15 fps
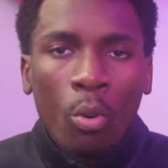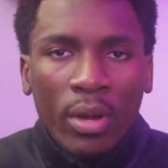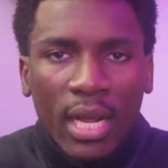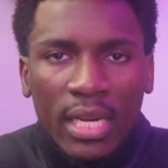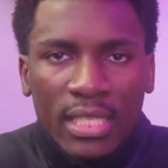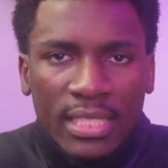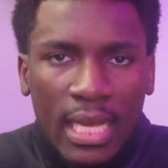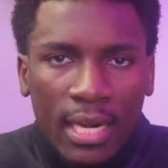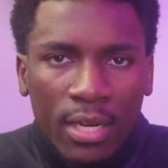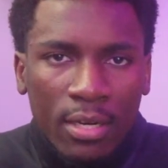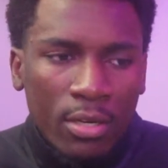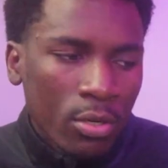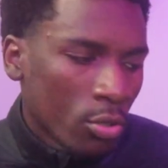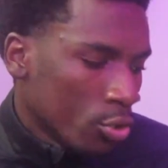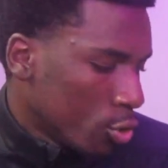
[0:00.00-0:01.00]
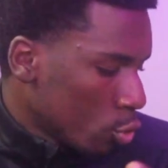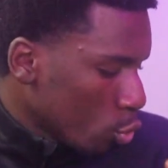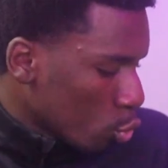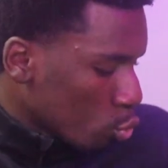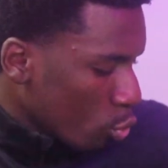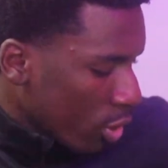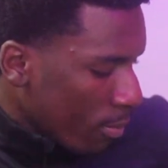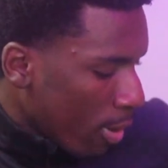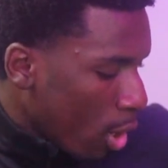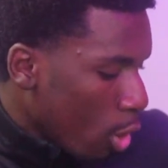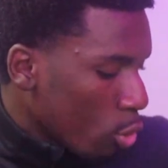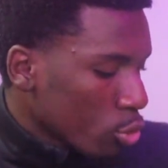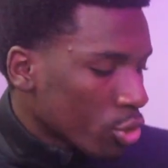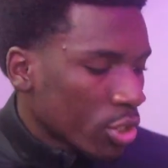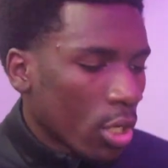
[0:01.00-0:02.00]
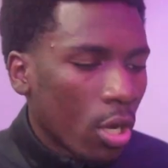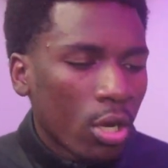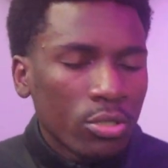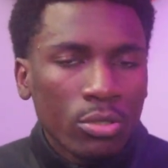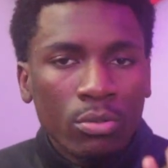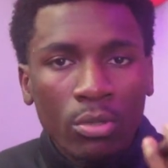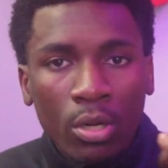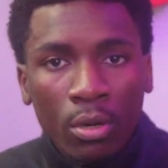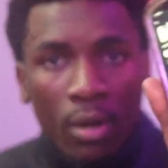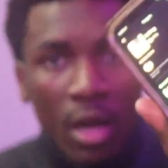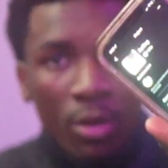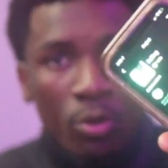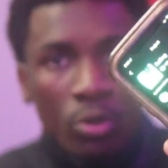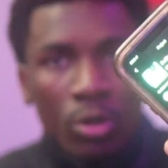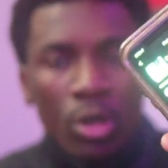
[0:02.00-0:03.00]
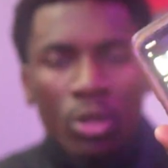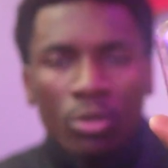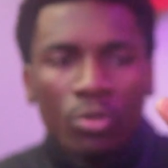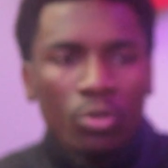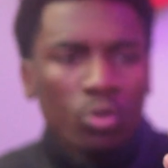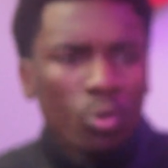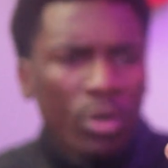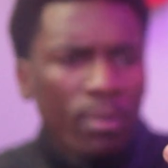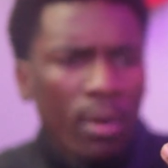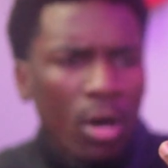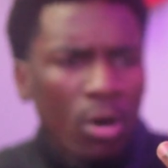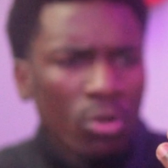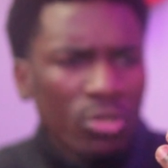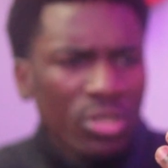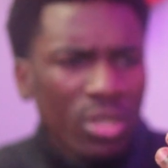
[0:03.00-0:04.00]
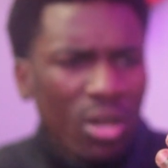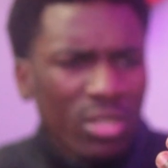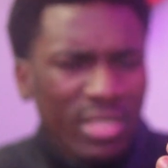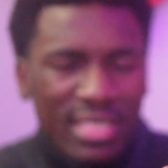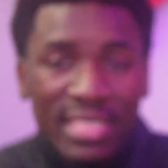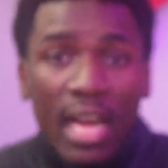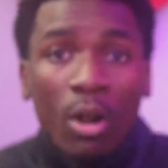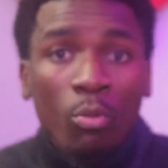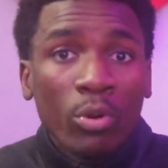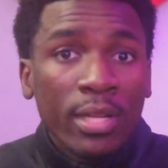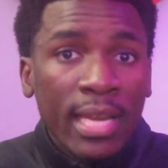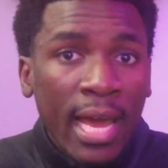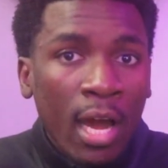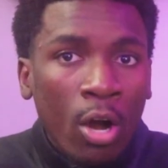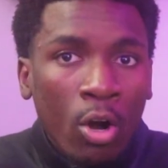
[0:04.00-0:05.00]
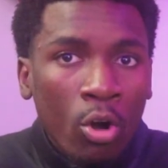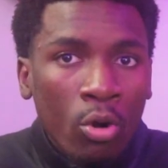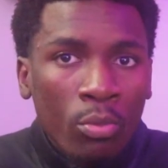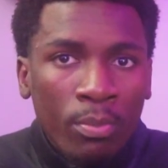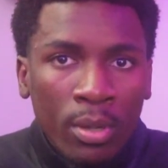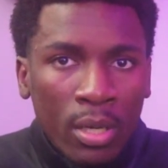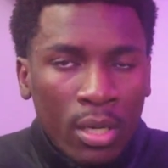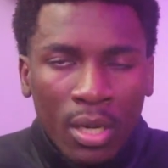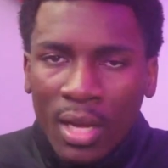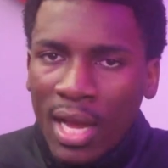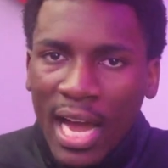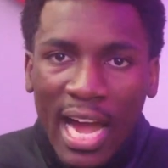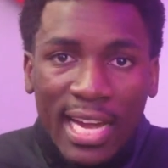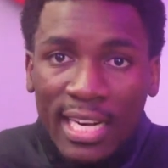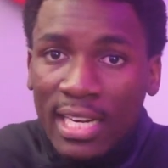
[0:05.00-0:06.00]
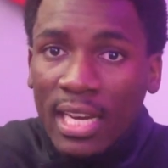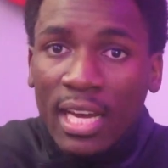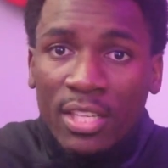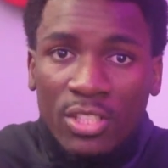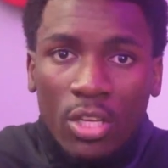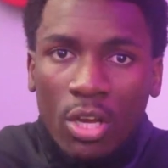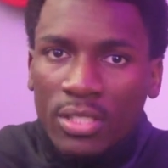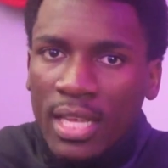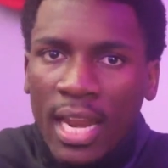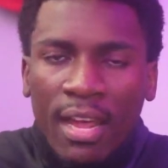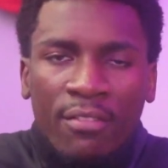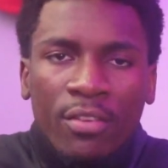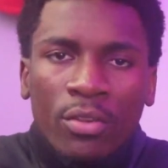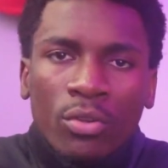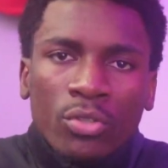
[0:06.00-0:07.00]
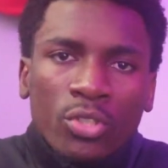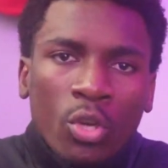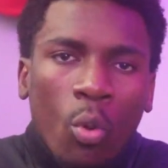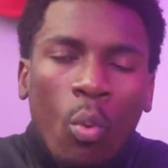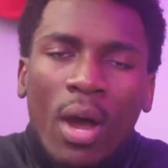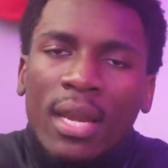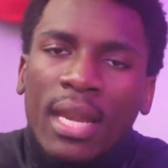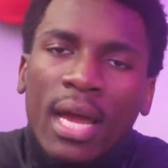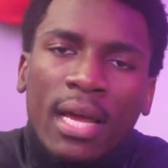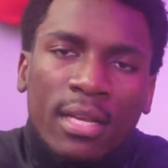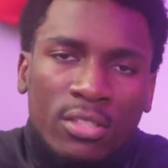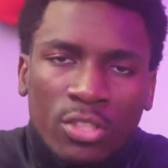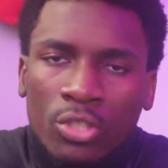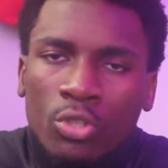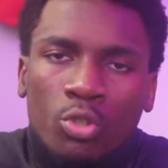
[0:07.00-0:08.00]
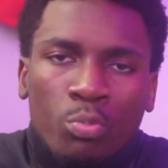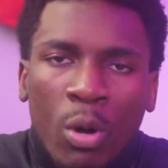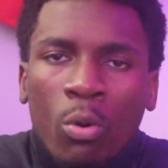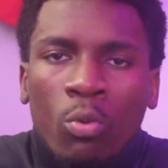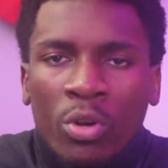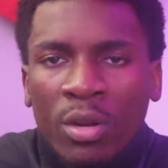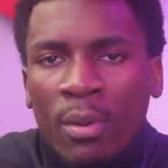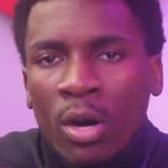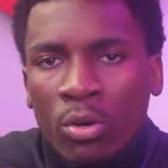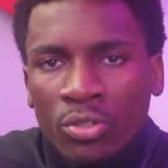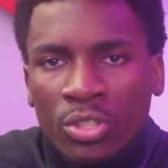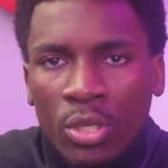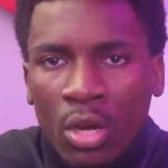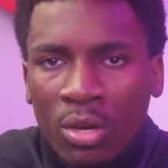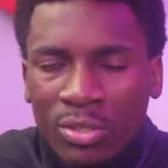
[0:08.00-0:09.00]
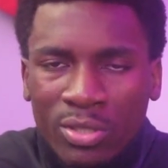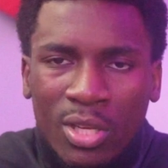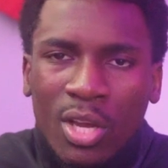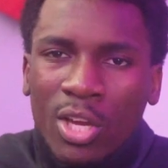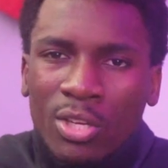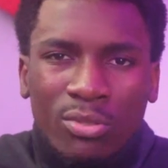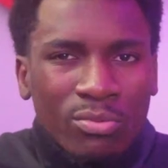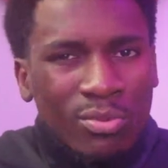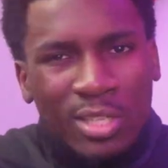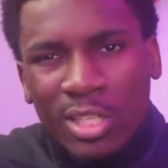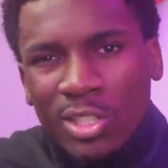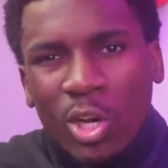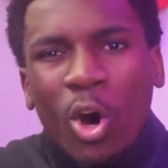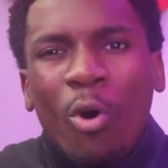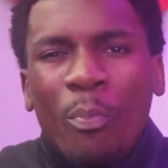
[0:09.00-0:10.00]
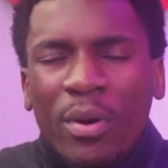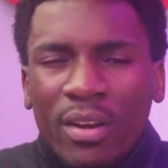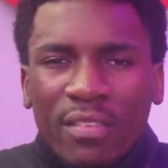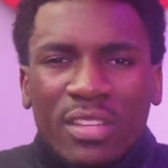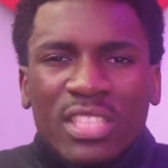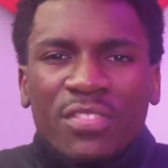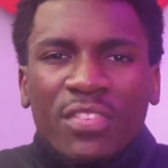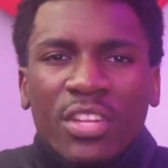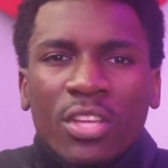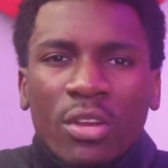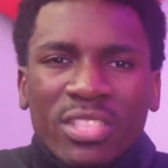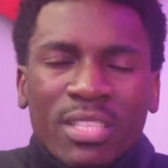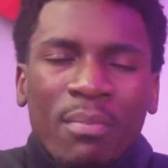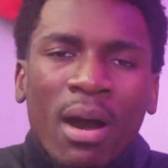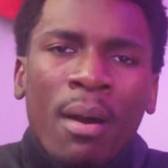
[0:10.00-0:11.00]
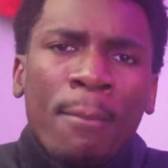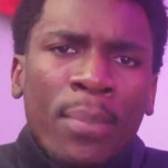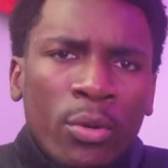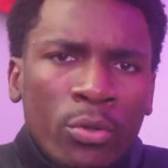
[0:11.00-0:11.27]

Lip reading: what I decided to do is use one of my old songs. You know, I use one of my old songs. It's not really that old, but I got a lot of songs I haven't used. So why not just use one of my old songs? Because the whole point of this video is about